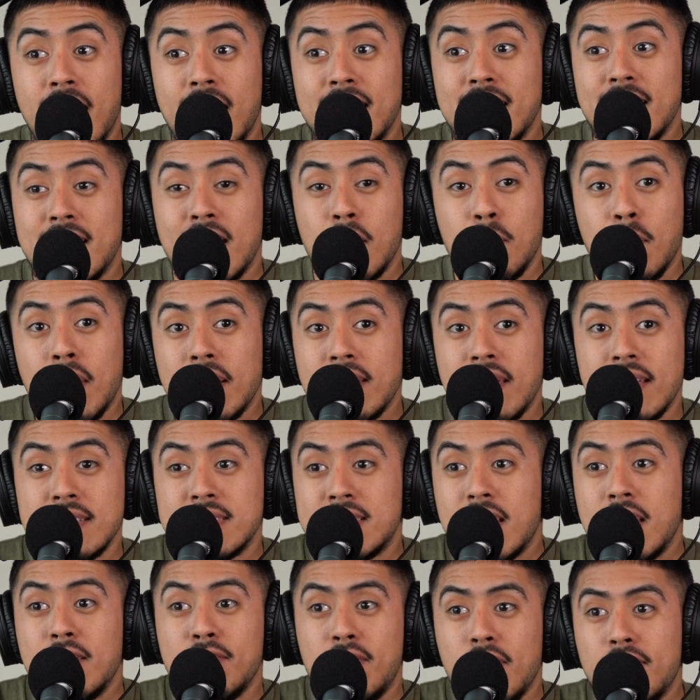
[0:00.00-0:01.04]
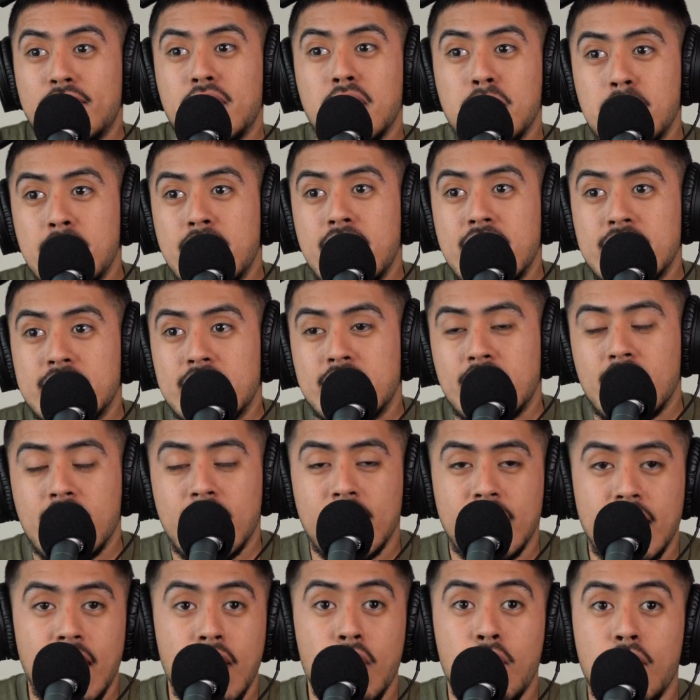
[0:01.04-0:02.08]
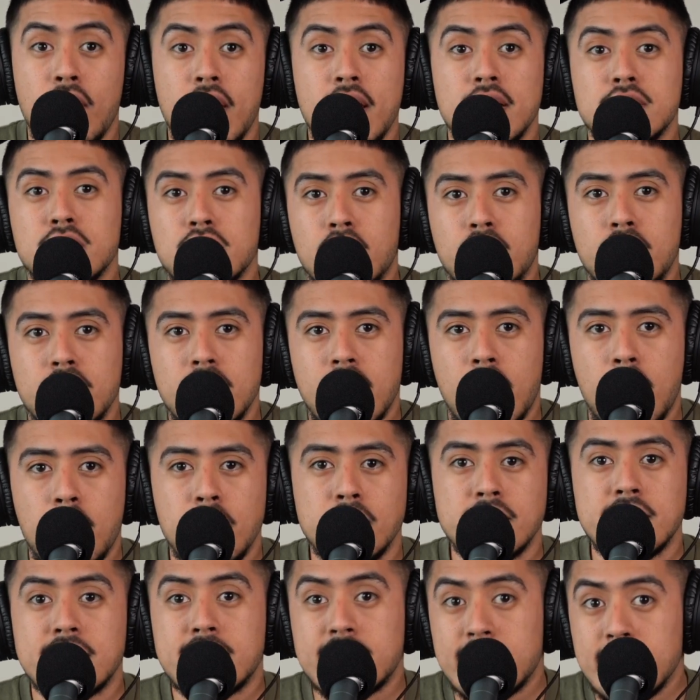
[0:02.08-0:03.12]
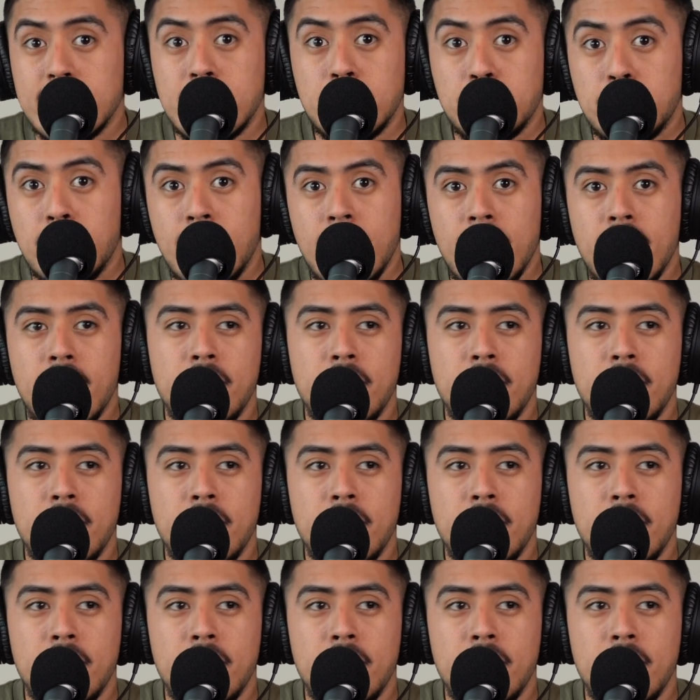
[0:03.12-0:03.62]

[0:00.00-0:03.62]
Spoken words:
And then I wait like 10 to 15 minutes and they're like, oh, hey, sorry, I was asleep.